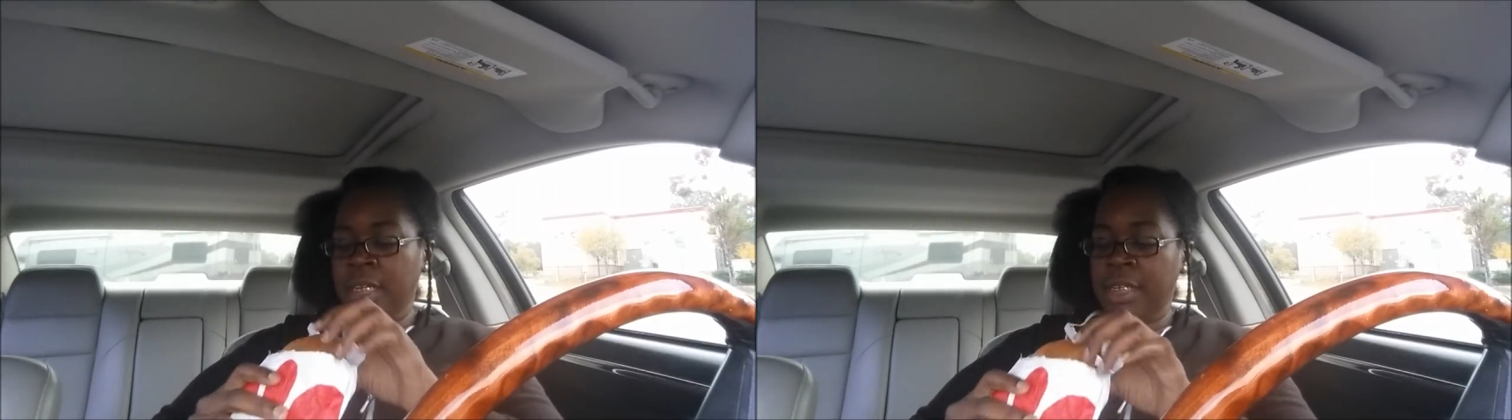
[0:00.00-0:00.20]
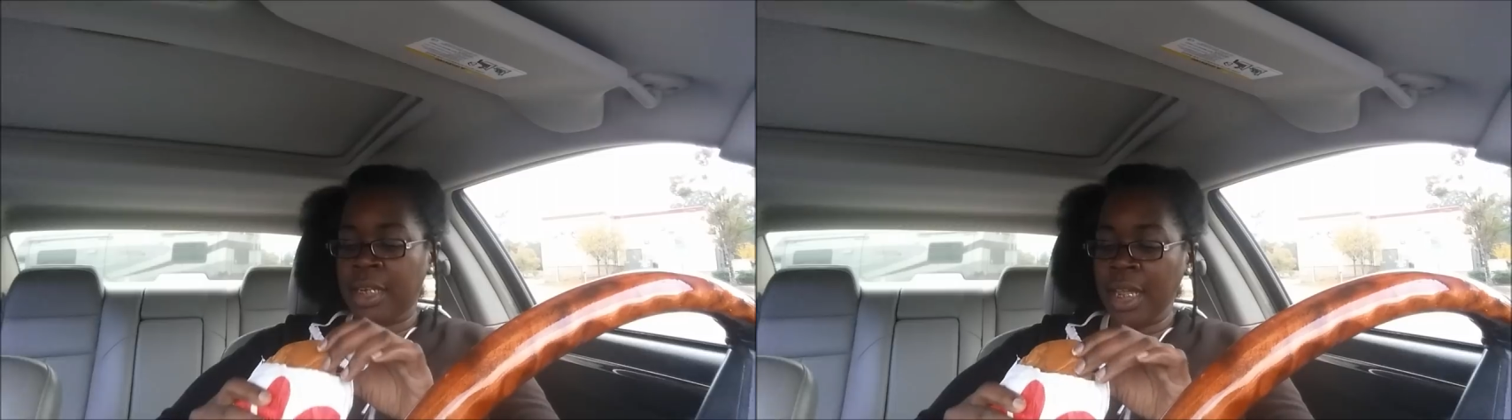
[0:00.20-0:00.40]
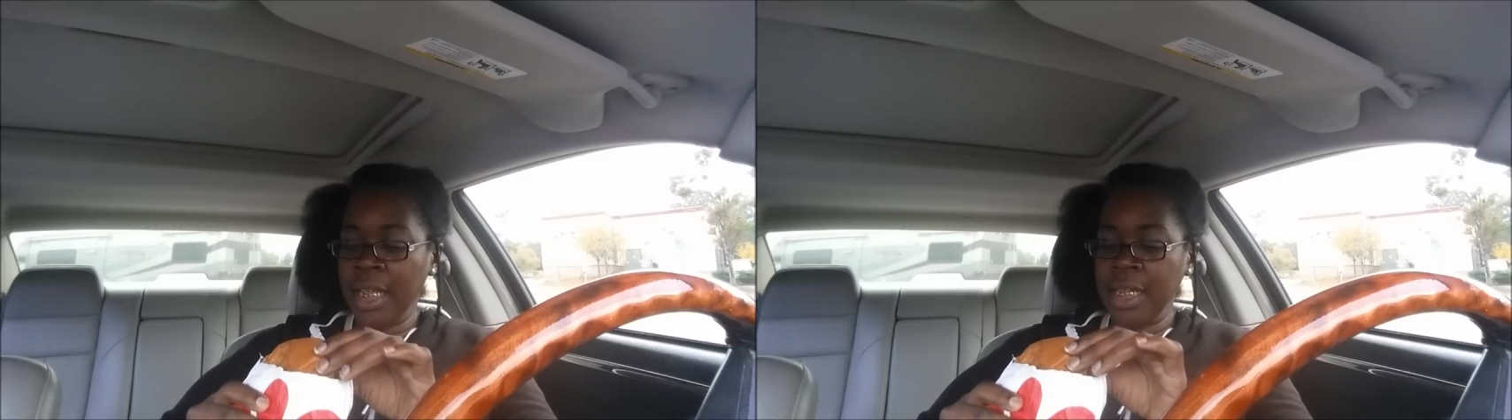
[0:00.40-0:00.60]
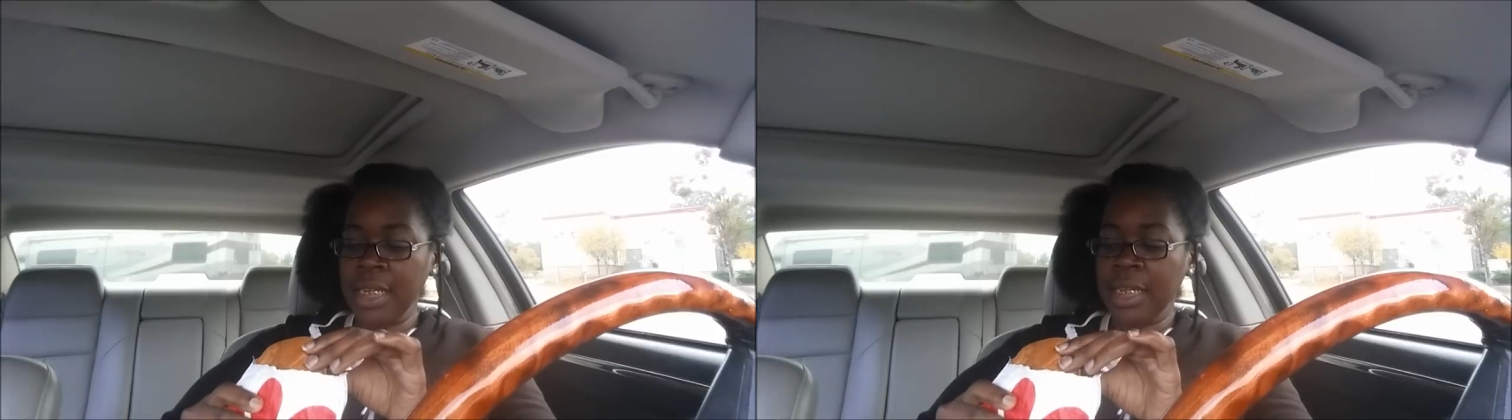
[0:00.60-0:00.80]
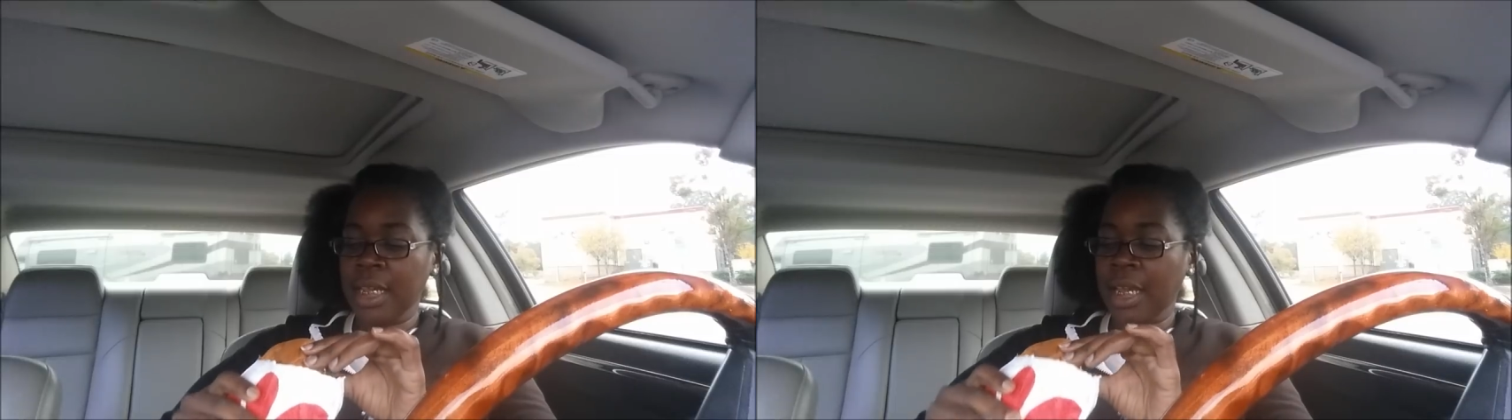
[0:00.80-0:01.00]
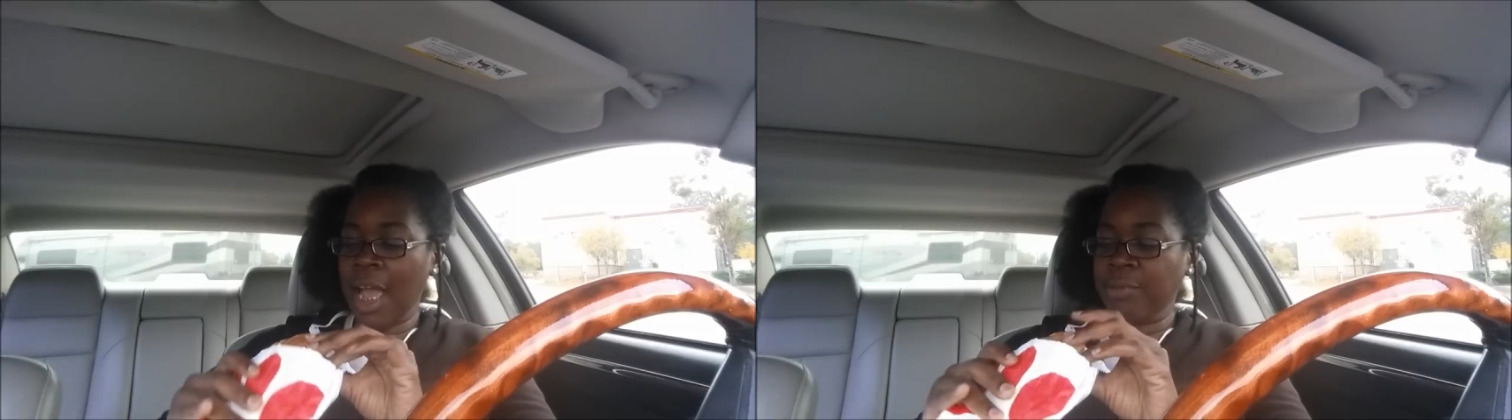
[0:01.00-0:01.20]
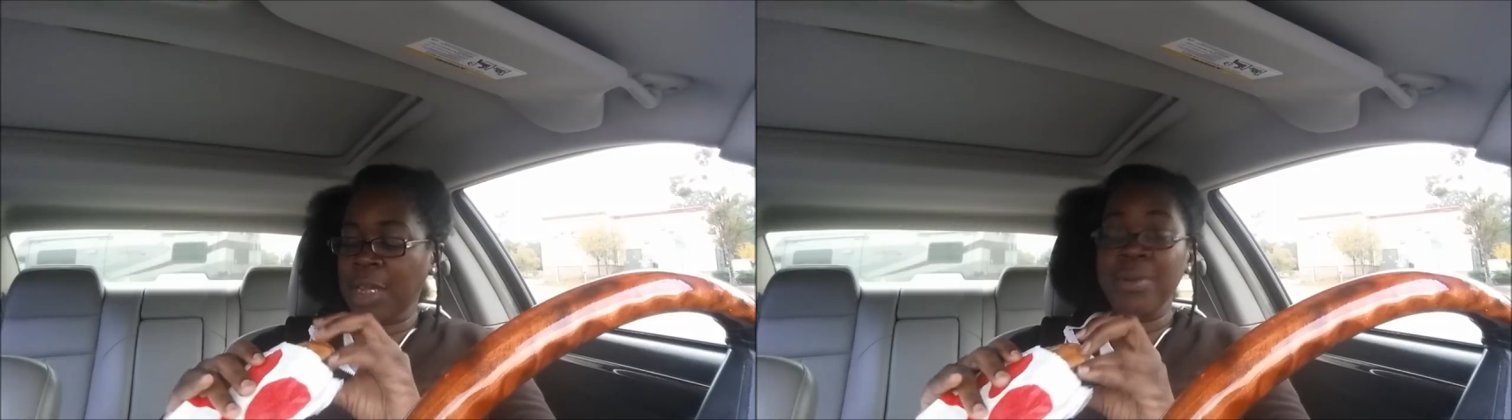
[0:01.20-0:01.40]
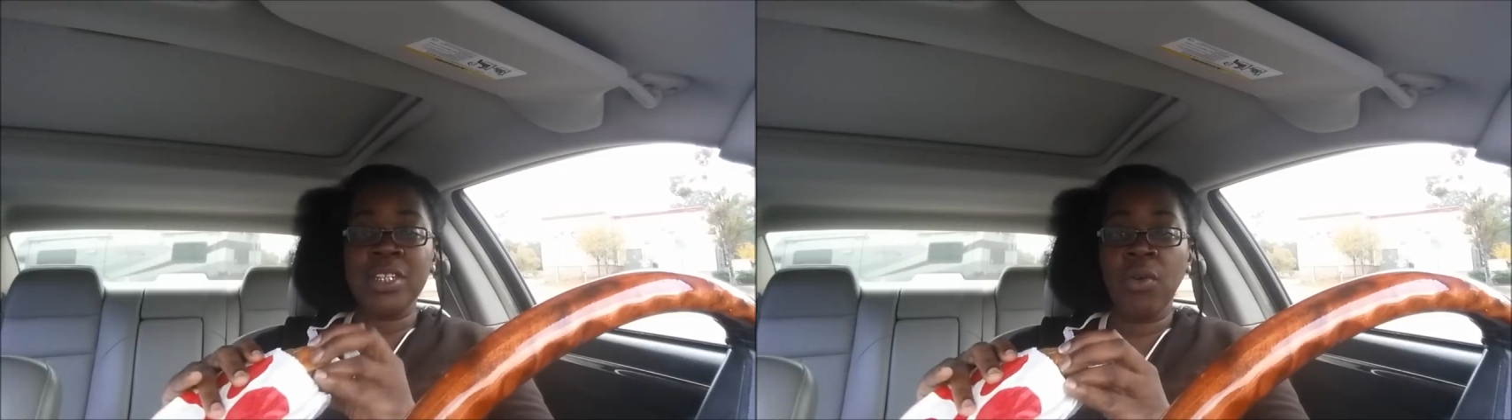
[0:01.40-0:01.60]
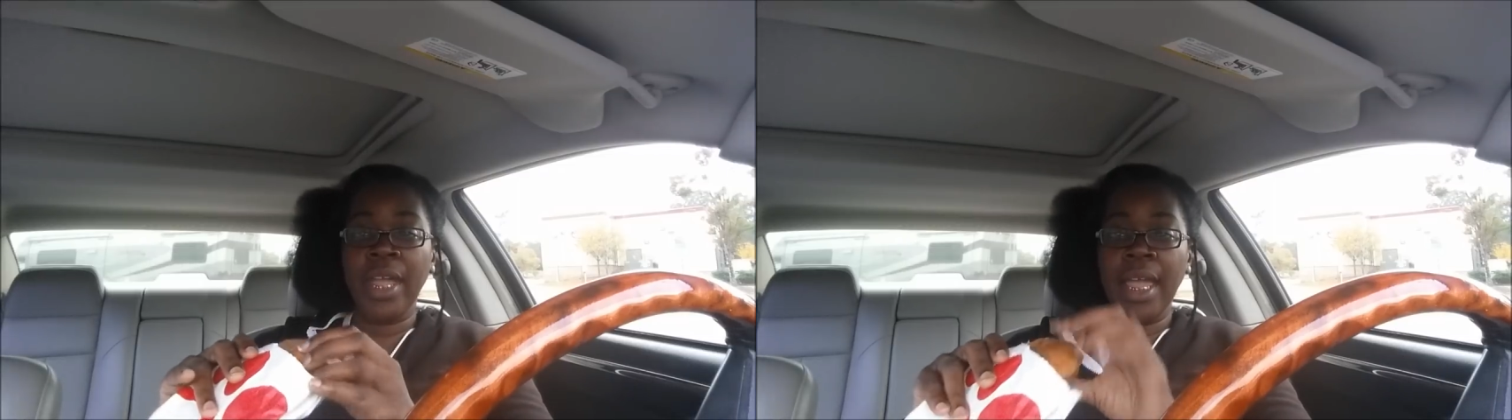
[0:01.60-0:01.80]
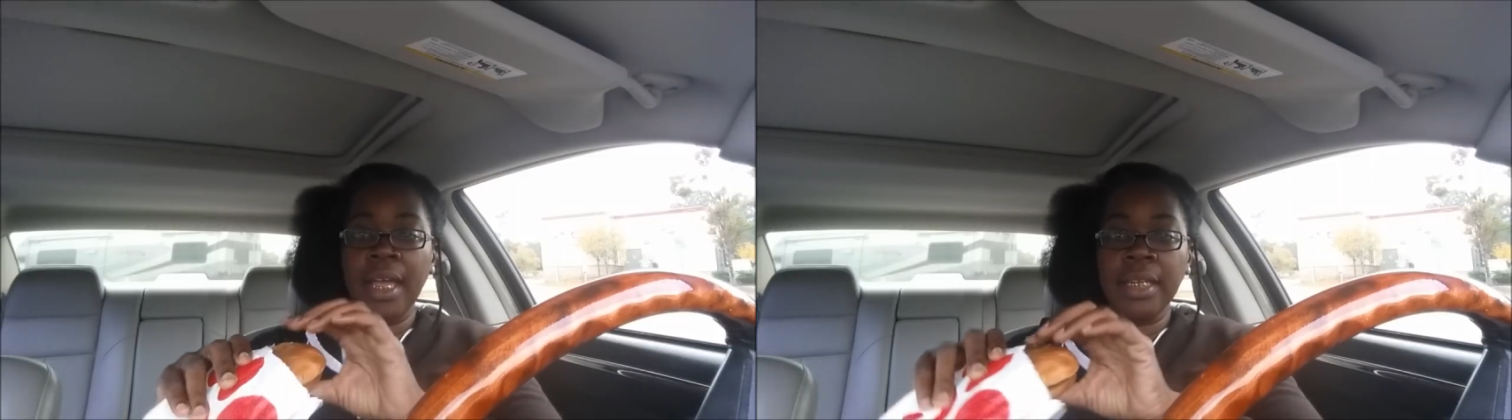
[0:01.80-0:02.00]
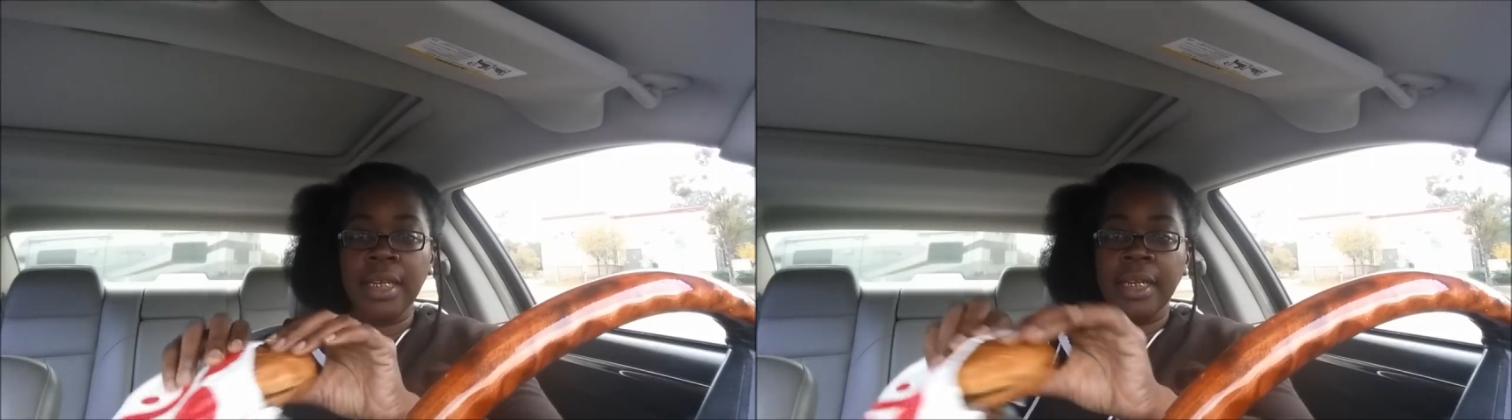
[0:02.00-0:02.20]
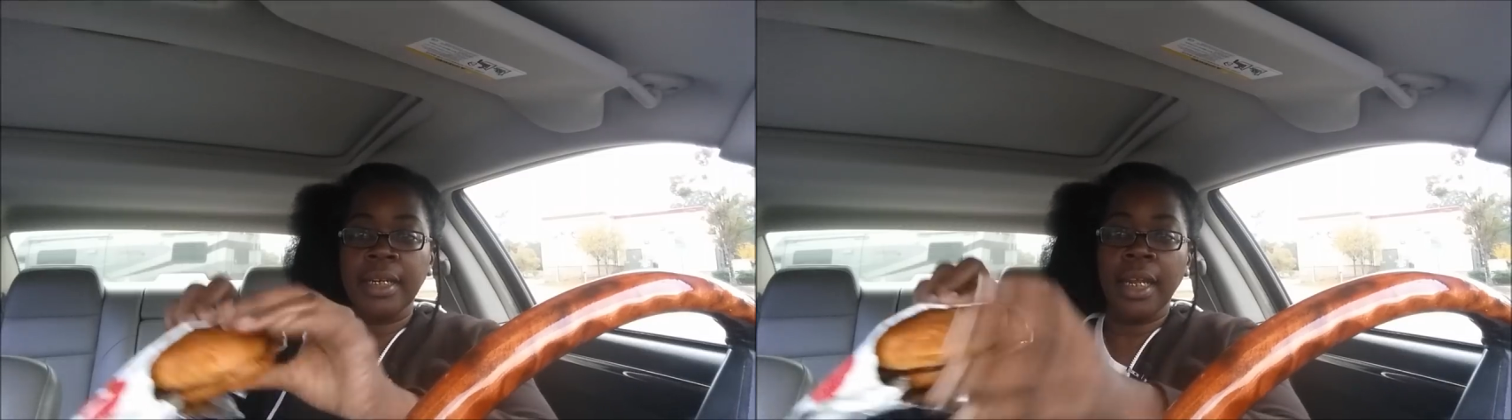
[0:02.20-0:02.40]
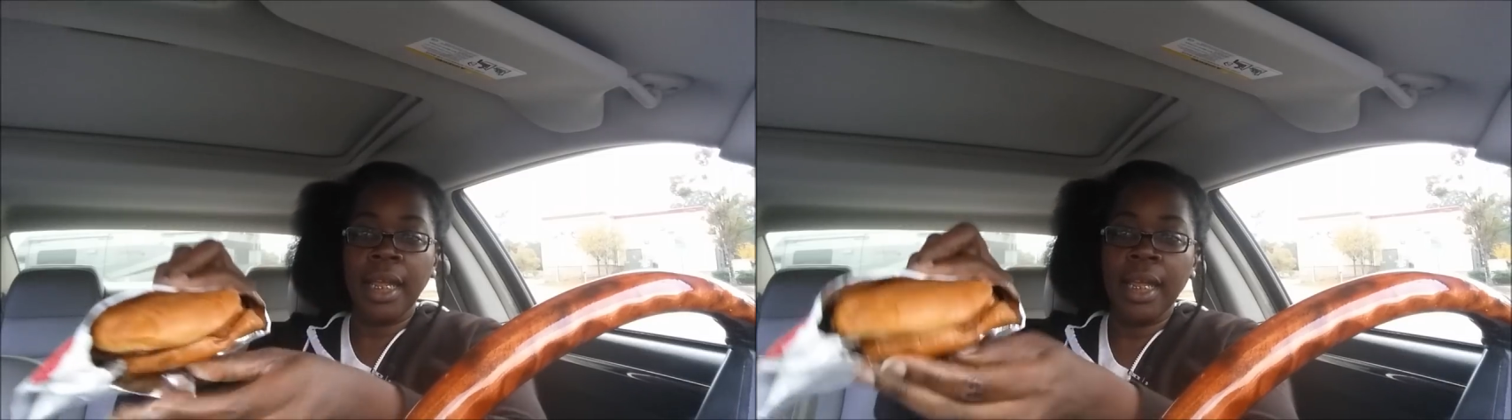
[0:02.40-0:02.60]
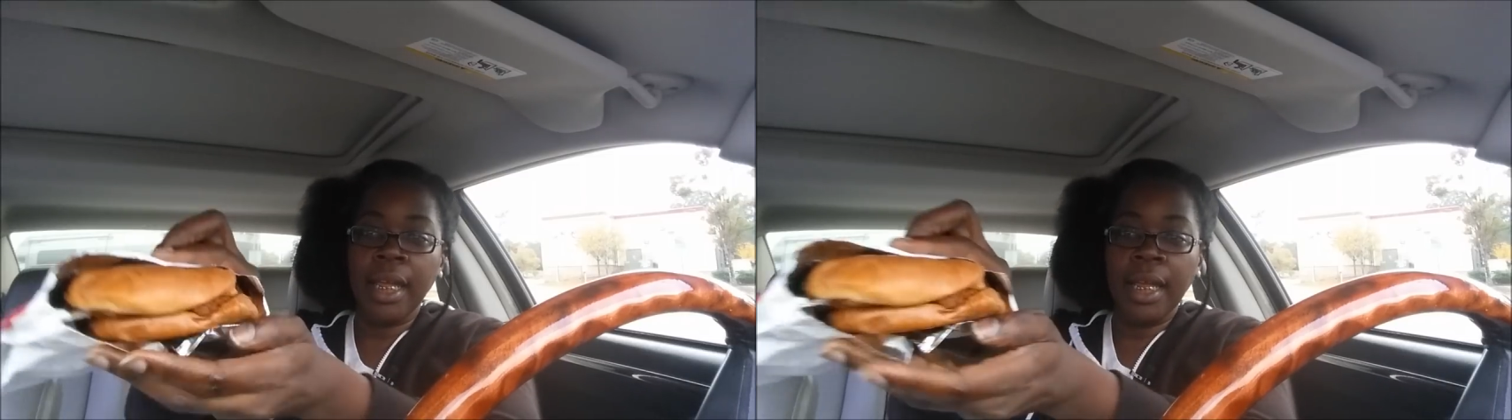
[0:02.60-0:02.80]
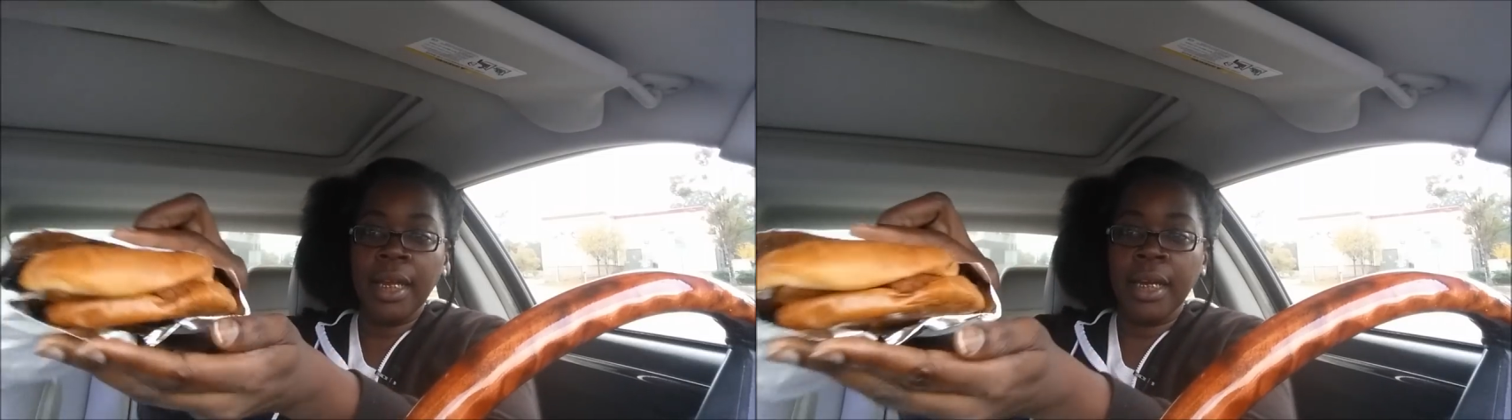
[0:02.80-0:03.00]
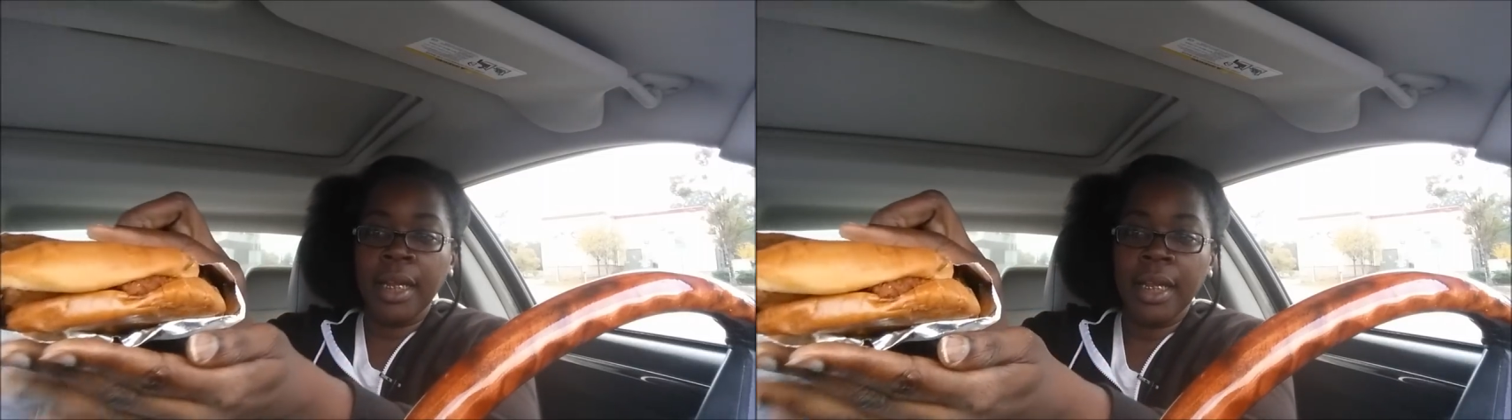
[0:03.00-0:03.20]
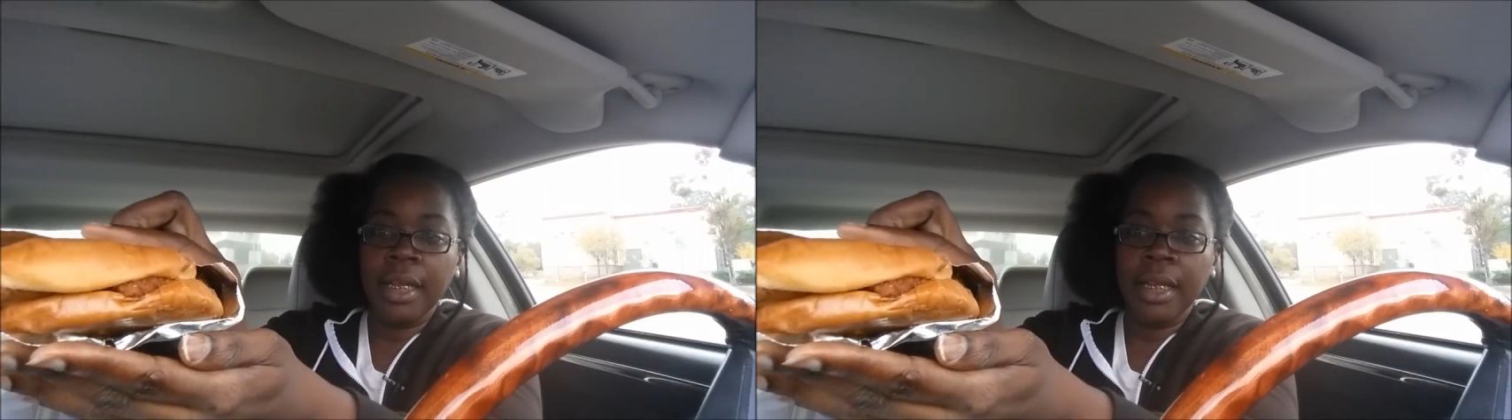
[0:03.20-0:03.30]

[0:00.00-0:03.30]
they they was on Ellen and